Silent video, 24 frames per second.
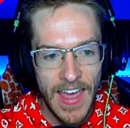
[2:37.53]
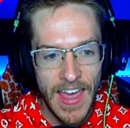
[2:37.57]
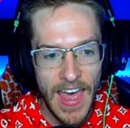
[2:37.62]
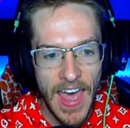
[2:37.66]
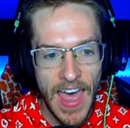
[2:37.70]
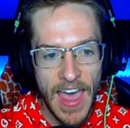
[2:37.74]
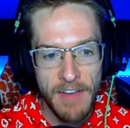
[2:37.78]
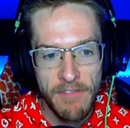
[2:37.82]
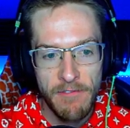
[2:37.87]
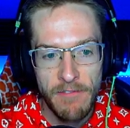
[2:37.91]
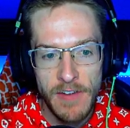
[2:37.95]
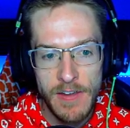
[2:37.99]

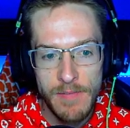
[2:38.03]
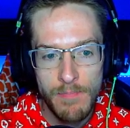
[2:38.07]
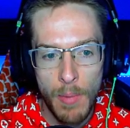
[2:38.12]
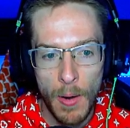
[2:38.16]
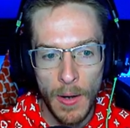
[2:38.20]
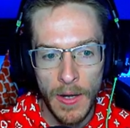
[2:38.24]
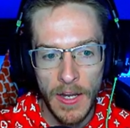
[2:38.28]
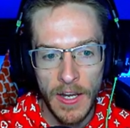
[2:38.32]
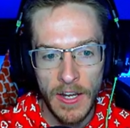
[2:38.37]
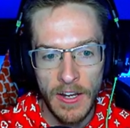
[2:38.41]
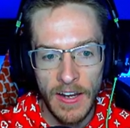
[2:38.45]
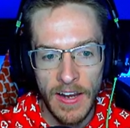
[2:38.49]

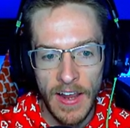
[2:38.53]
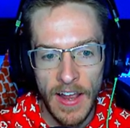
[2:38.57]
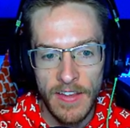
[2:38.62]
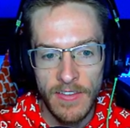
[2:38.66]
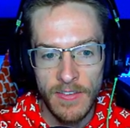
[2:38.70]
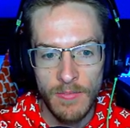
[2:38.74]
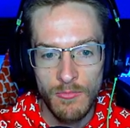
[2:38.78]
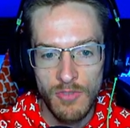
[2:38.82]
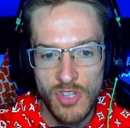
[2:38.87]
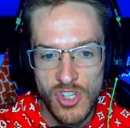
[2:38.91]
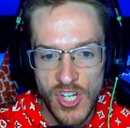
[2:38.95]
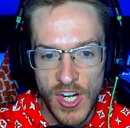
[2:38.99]
Everybody can get
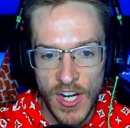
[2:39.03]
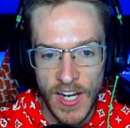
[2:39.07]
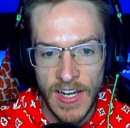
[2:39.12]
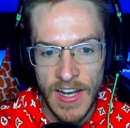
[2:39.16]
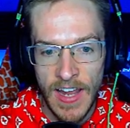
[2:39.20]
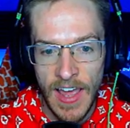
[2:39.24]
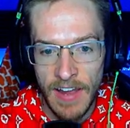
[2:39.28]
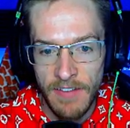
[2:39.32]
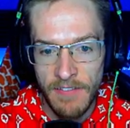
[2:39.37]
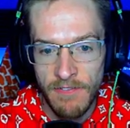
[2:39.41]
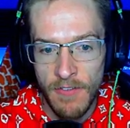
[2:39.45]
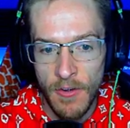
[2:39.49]
some chicken
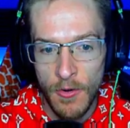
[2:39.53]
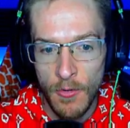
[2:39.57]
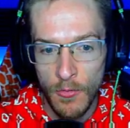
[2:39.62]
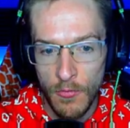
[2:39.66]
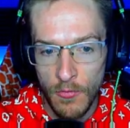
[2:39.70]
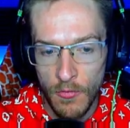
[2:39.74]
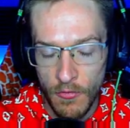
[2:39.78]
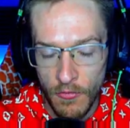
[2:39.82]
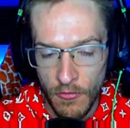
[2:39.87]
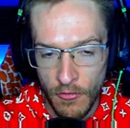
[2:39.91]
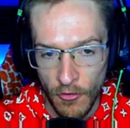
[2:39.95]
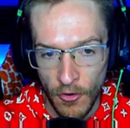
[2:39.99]
headphones
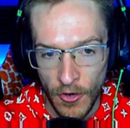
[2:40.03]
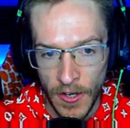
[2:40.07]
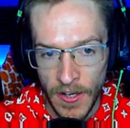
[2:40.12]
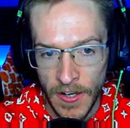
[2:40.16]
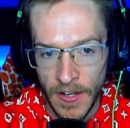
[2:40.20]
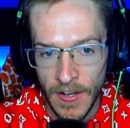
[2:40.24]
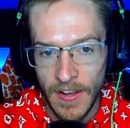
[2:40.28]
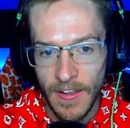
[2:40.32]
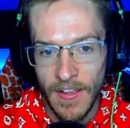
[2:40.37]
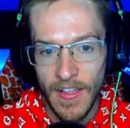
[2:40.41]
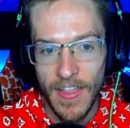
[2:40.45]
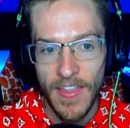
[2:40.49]
for free.
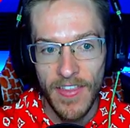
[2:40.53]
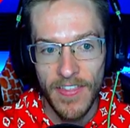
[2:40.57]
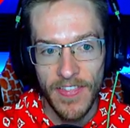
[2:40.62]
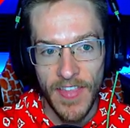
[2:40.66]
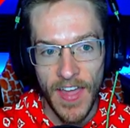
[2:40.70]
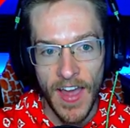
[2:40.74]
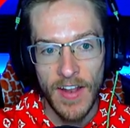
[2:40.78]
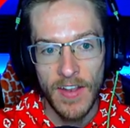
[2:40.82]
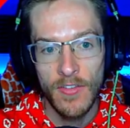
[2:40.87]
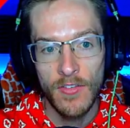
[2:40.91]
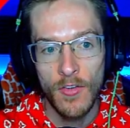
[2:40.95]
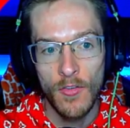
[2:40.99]

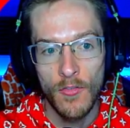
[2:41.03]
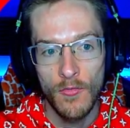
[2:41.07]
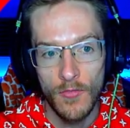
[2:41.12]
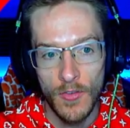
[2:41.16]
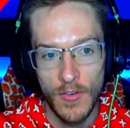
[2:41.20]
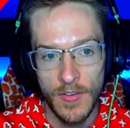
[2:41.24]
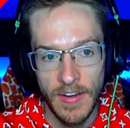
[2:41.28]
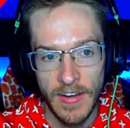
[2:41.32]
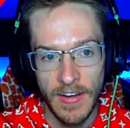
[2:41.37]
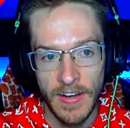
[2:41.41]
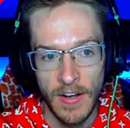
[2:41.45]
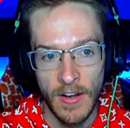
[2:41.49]
That's
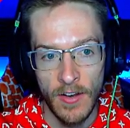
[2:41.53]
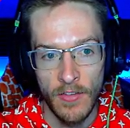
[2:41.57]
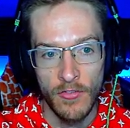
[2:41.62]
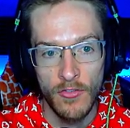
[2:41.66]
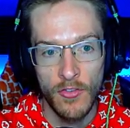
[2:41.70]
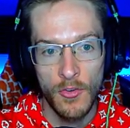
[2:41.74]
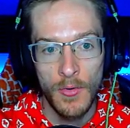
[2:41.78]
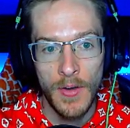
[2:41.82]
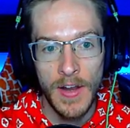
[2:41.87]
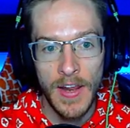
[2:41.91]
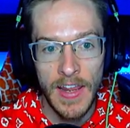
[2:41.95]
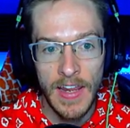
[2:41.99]
ridiculous.
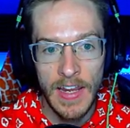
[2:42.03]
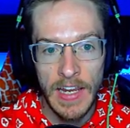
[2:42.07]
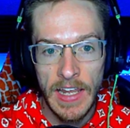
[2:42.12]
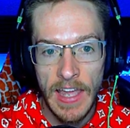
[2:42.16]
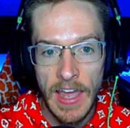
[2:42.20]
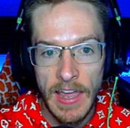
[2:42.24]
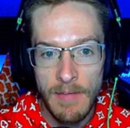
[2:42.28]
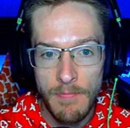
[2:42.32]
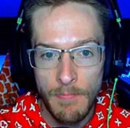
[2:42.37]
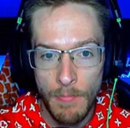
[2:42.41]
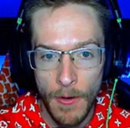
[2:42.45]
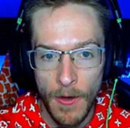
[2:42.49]
Do an
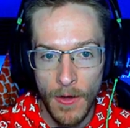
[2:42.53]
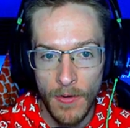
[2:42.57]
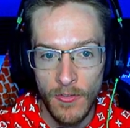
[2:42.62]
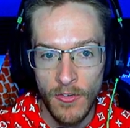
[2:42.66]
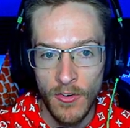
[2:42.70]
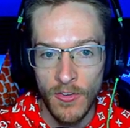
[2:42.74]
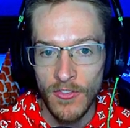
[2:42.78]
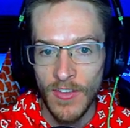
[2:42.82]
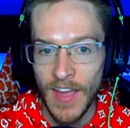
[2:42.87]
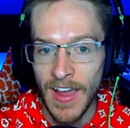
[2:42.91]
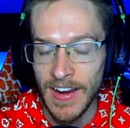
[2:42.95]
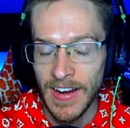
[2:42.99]
in-game
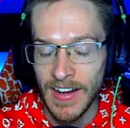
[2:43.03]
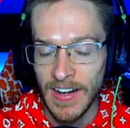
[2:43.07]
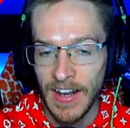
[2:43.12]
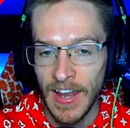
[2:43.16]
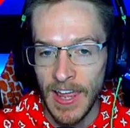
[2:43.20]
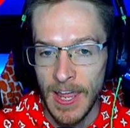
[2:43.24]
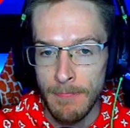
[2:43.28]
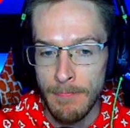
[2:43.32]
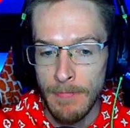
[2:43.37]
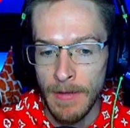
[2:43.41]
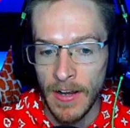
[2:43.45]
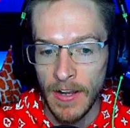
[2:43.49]
purchase and
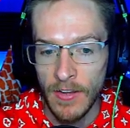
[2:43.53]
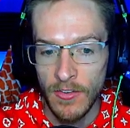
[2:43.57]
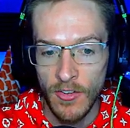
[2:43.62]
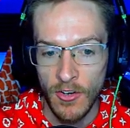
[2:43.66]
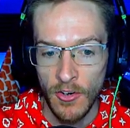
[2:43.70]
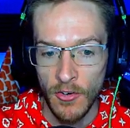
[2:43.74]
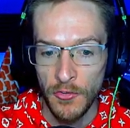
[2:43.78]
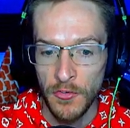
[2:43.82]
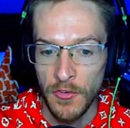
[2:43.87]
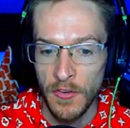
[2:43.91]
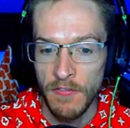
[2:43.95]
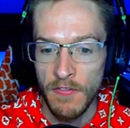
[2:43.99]
claim an
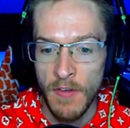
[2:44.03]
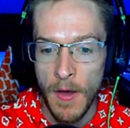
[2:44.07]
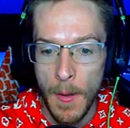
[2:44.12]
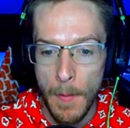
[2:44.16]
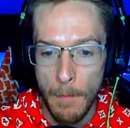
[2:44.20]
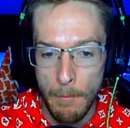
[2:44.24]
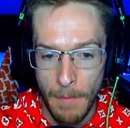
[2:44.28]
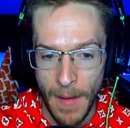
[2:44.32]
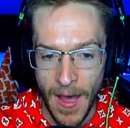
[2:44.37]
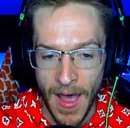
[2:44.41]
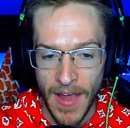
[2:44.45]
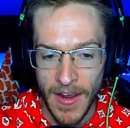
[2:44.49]
exclusive
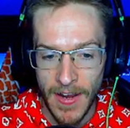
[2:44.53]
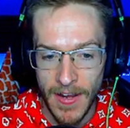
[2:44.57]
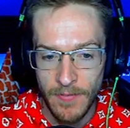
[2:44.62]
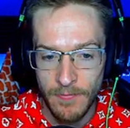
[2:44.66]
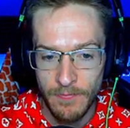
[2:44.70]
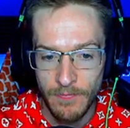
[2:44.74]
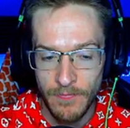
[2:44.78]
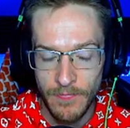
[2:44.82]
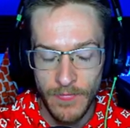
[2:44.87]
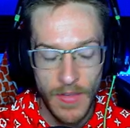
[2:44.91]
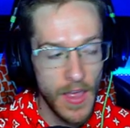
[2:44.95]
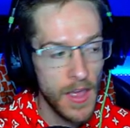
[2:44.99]
pack.
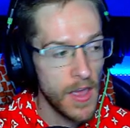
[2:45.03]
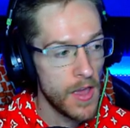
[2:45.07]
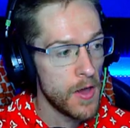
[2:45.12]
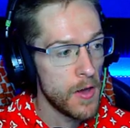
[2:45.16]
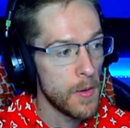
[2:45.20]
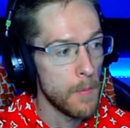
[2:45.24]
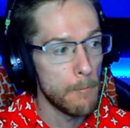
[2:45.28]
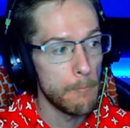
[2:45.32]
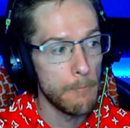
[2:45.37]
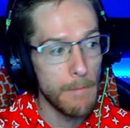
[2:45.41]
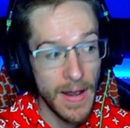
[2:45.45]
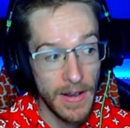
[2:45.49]

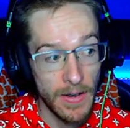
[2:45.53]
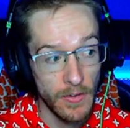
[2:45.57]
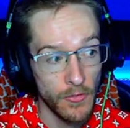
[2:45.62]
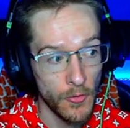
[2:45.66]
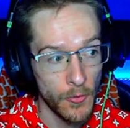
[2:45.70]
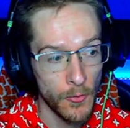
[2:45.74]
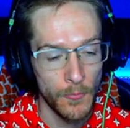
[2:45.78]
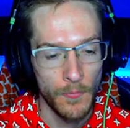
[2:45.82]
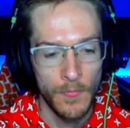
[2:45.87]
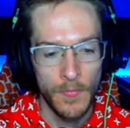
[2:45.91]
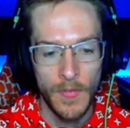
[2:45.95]
Mental.